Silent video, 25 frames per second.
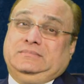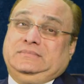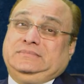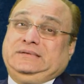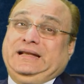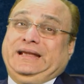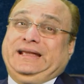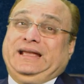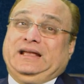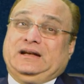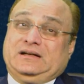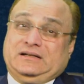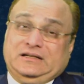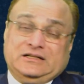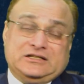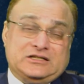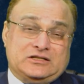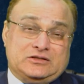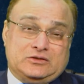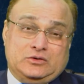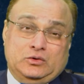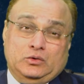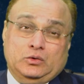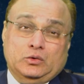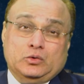take a
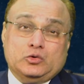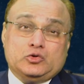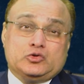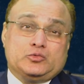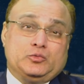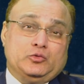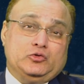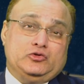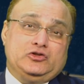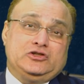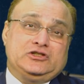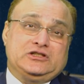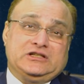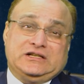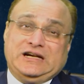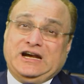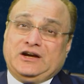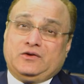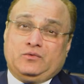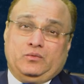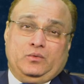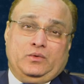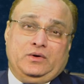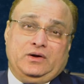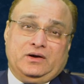risk to lose position
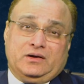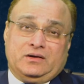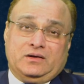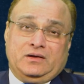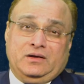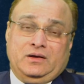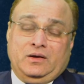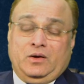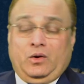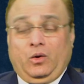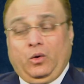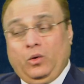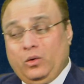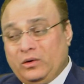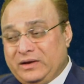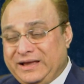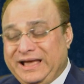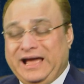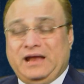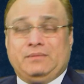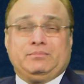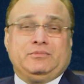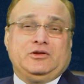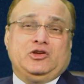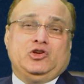at work or
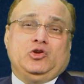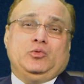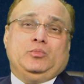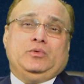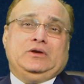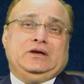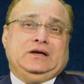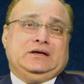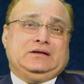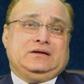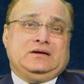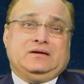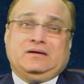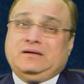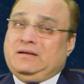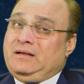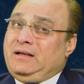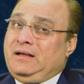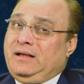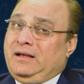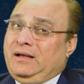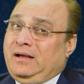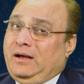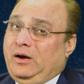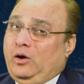can be humiliated
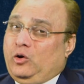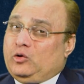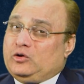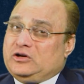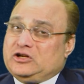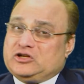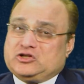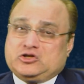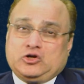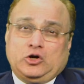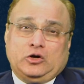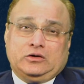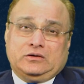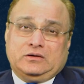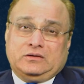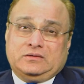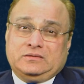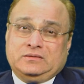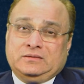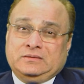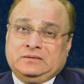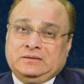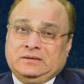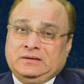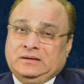or dishonored.
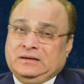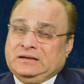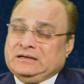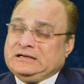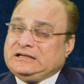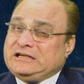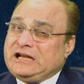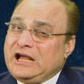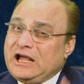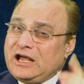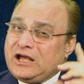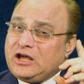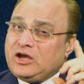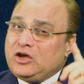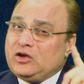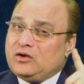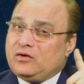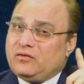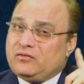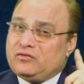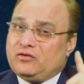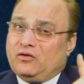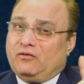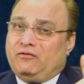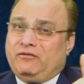Take care
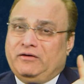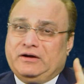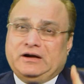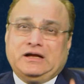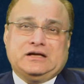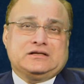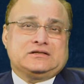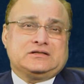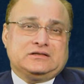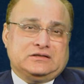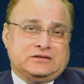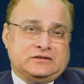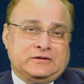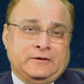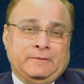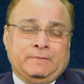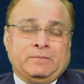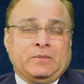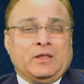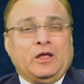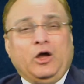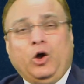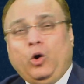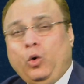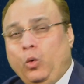of your finances.
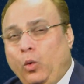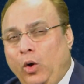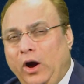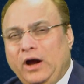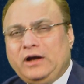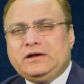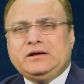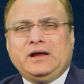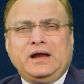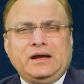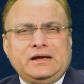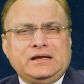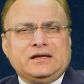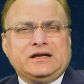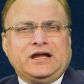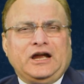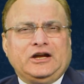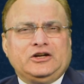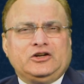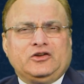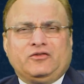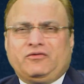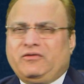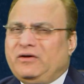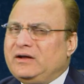Avoid any
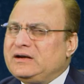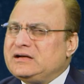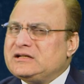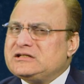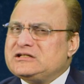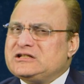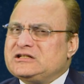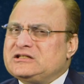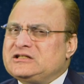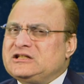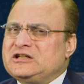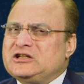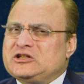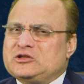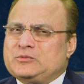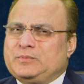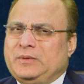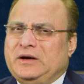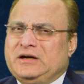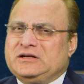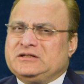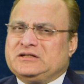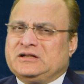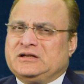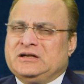kind of unnecessary
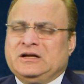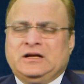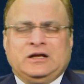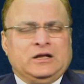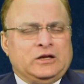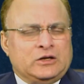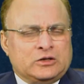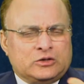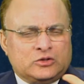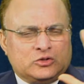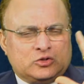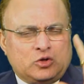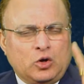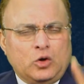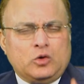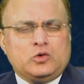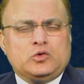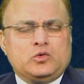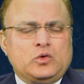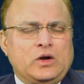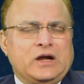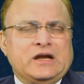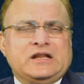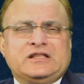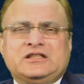expenditure. Don't
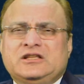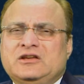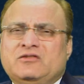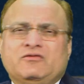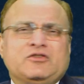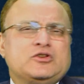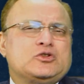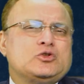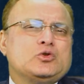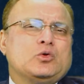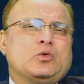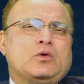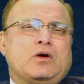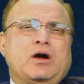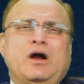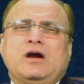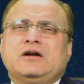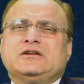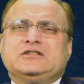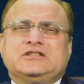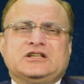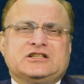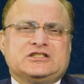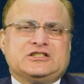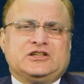do anything which you
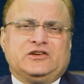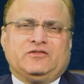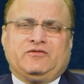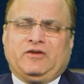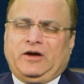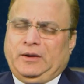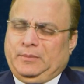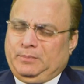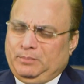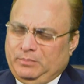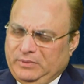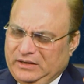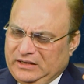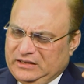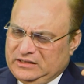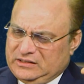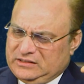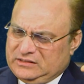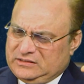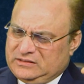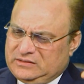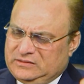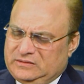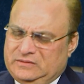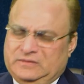can't justify,
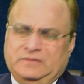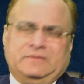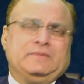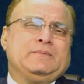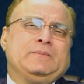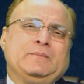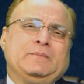please.